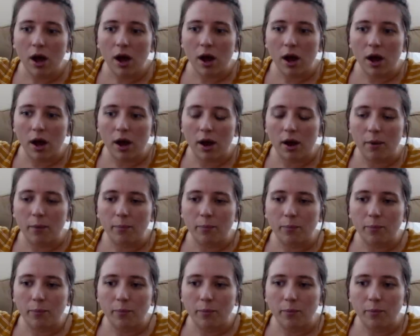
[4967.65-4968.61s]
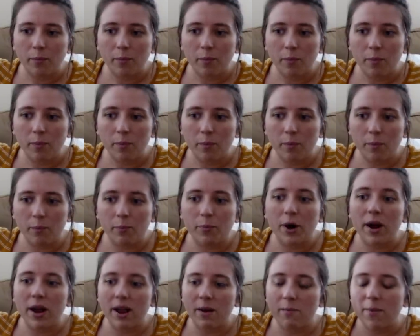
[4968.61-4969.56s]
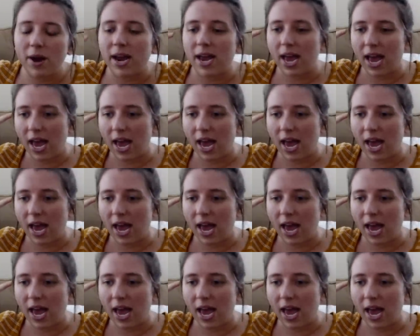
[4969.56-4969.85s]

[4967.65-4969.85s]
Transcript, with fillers: Um, but in my